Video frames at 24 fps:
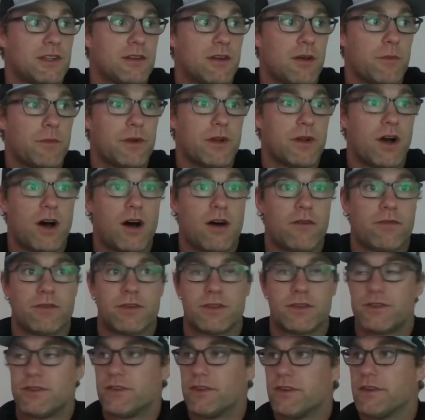I mean,
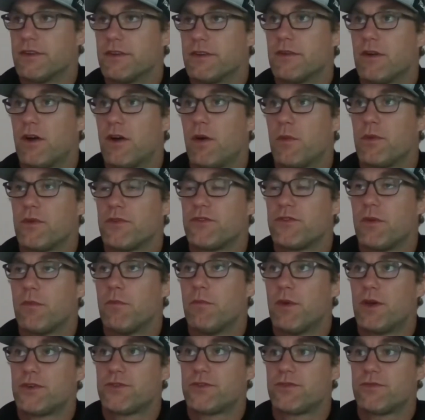Hovland's almost a
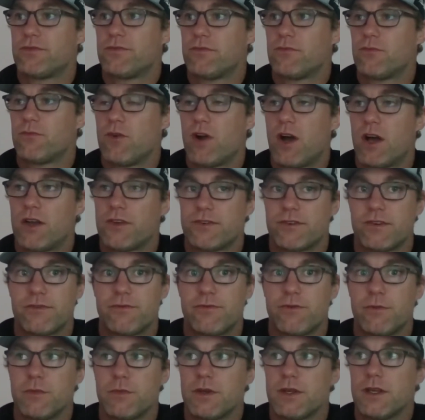must roster
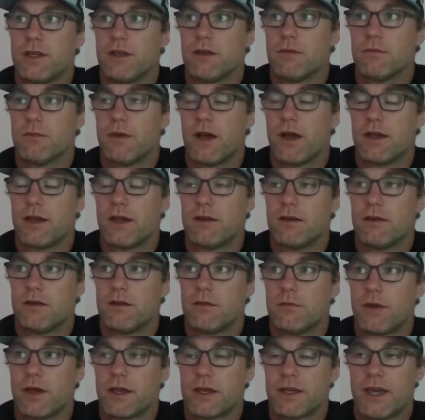for me in
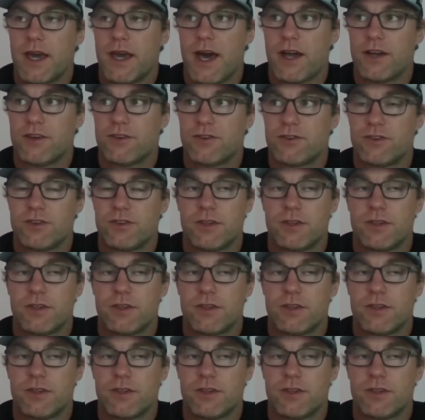my cash